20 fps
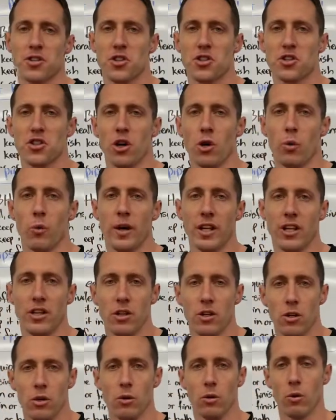So when
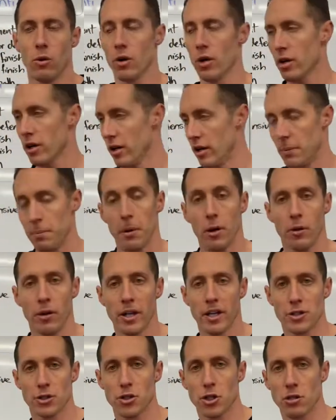you or an
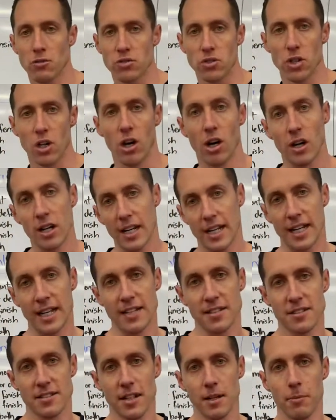opponent serves long
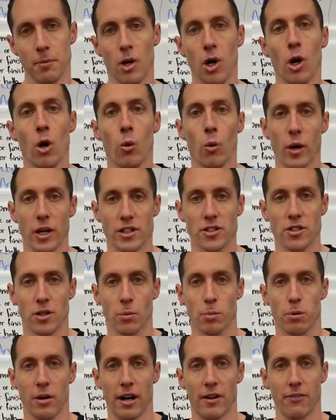against them, what's their
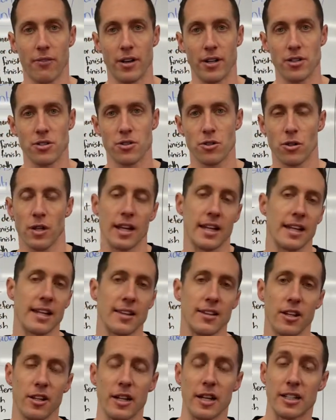preference? Do
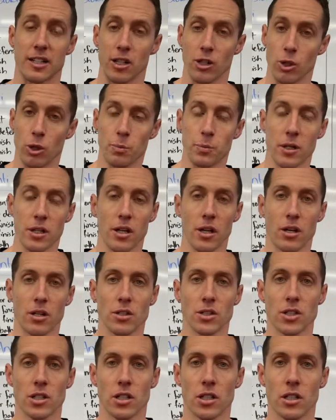they like to loop the long
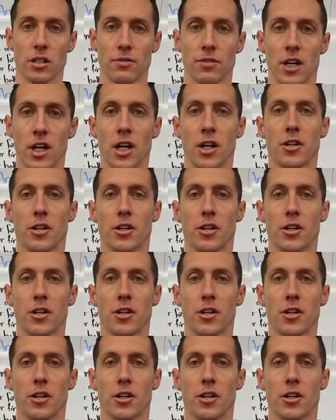serve?